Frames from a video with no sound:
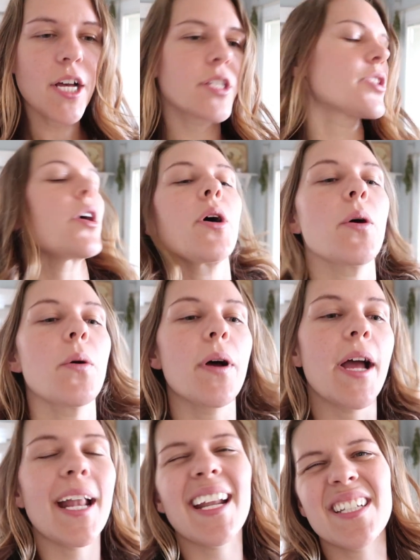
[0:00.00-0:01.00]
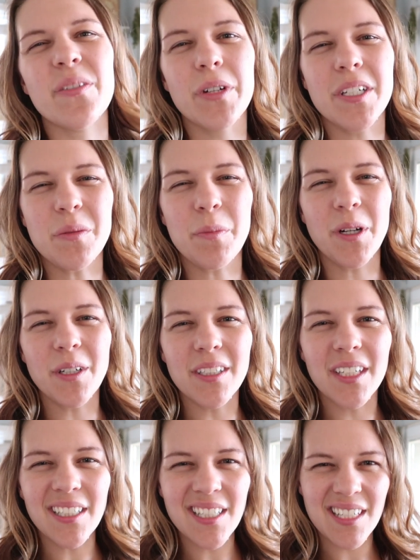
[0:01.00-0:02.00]
So, and I didn't want it to burn
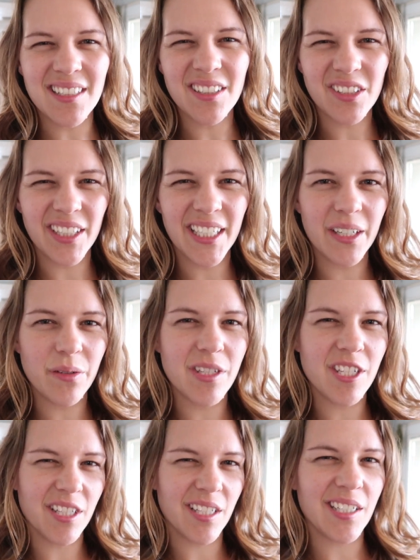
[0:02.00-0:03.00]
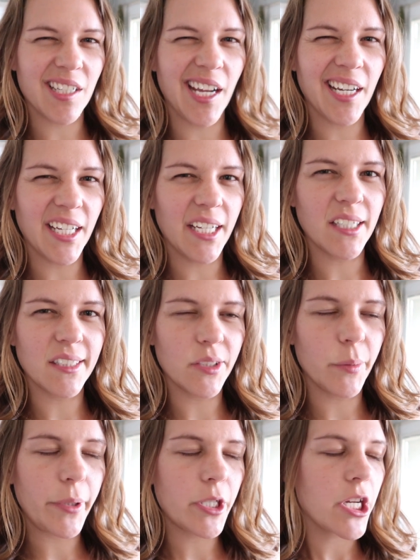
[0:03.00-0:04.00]
because it looked like it was just kind of getting a
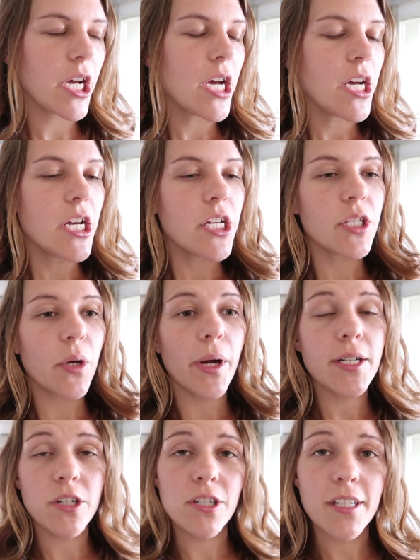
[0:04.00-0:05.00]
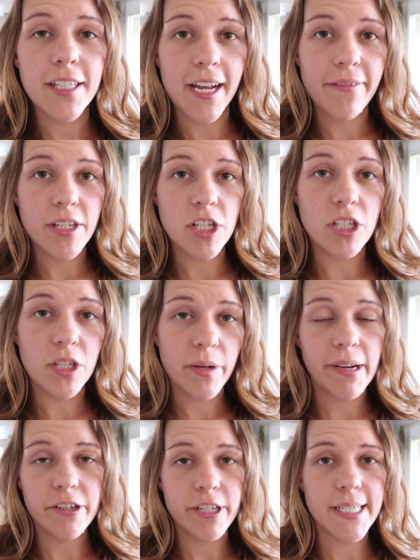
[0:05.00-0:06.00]
little burned. So I turned on the oven to
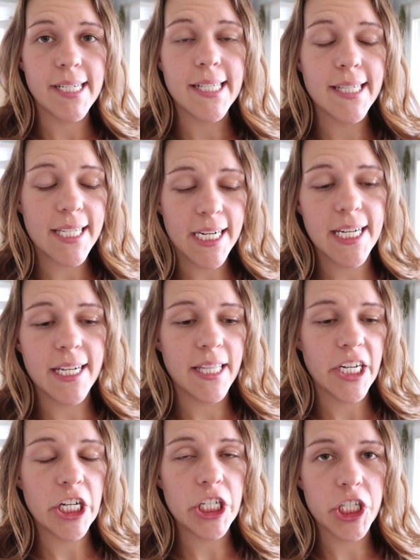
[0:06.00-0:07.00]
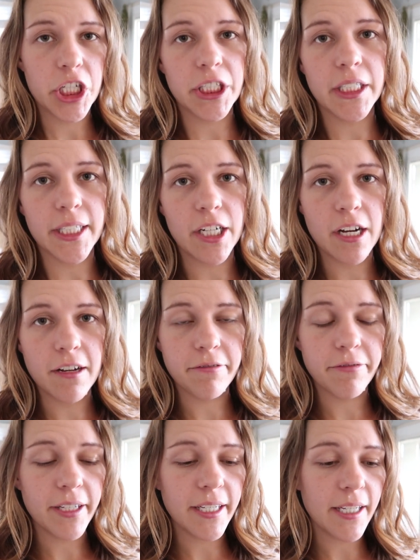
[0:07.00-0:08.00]
200, stuck it in there, took the lid
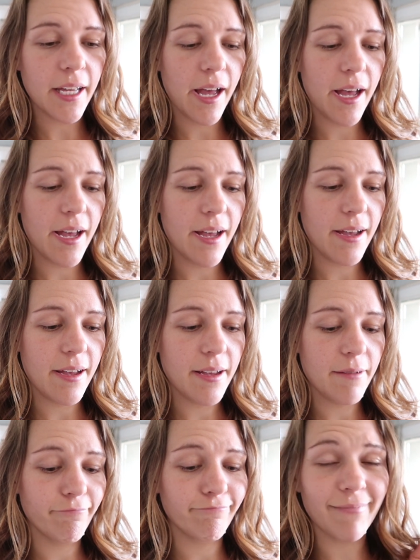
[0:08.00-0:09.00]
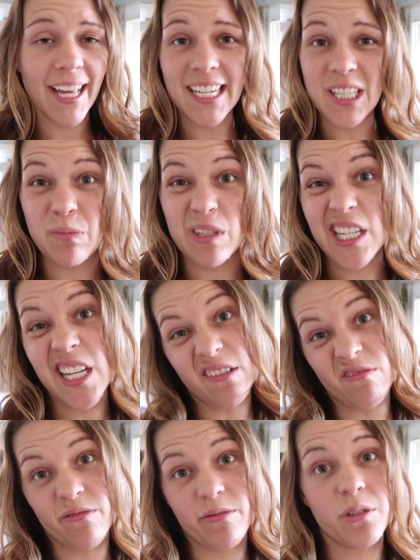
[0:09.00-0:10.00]
off, um, and it's been
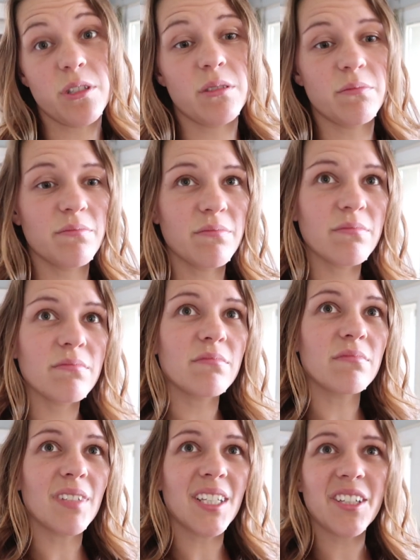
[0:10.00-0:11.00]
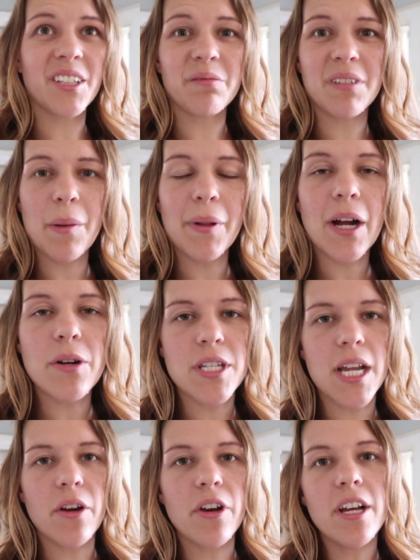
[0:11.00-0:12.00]
sitting for, I don't know, a couple
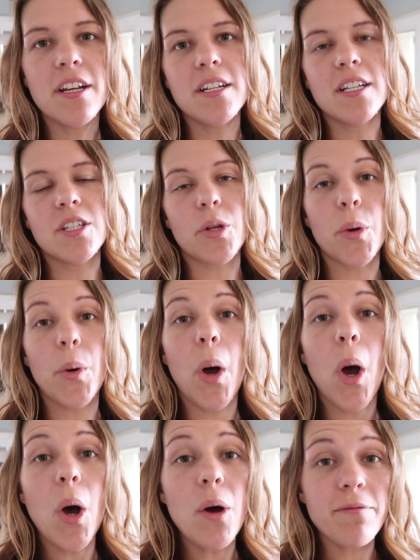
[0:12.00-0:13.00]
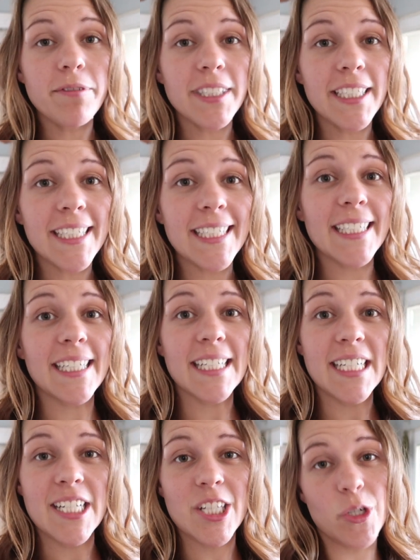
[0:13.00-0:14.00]
hours now. So hopefully
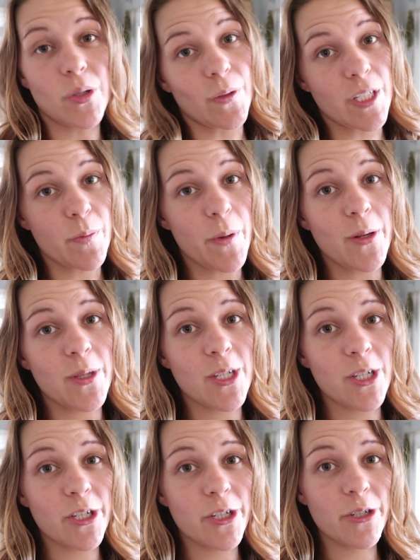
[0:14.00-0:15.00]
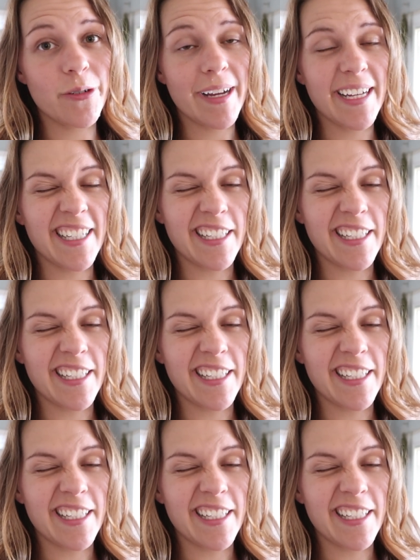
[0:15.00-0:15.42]
it's doing what it's supposed to.